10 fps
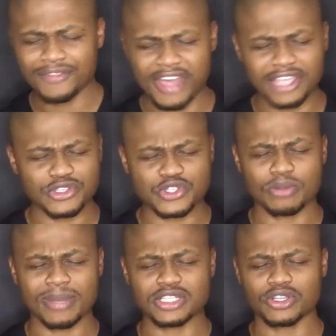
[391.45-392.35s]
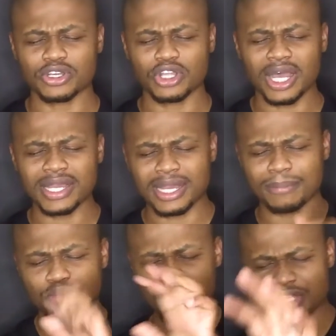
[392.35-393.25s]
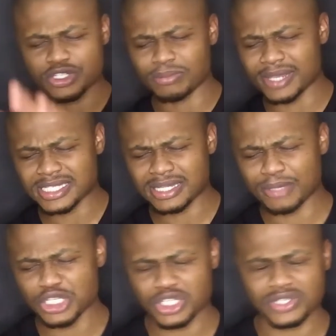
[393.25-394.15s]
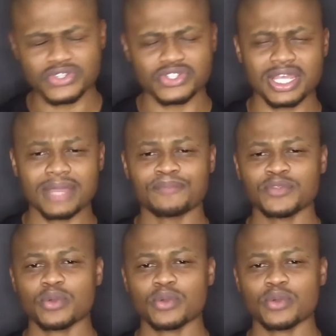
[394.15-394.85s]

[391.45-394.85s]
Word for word: Thank you so much, Lord God, and I pray that you bless them in Jesus' name.